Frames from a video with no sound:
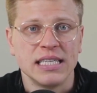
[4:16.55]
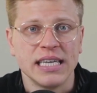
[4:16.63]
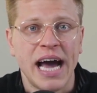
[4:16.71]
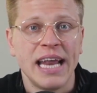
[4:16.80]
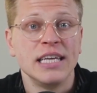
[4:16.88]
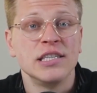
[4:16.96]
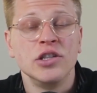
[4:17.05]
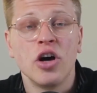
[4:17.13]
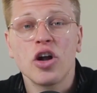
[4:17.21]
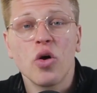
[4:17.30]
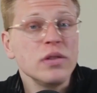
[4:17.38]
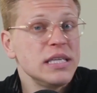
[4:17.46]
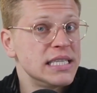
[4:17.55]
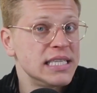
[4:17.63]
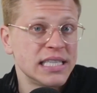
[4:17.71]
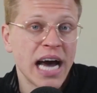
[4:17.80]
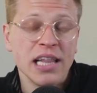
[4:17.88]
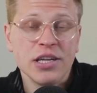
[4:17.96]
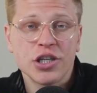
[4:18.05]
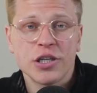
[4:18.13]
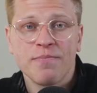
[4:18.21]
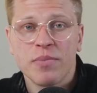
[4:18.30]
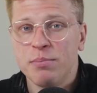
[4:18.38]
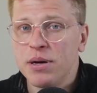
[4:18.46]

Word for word: design is not only stylish,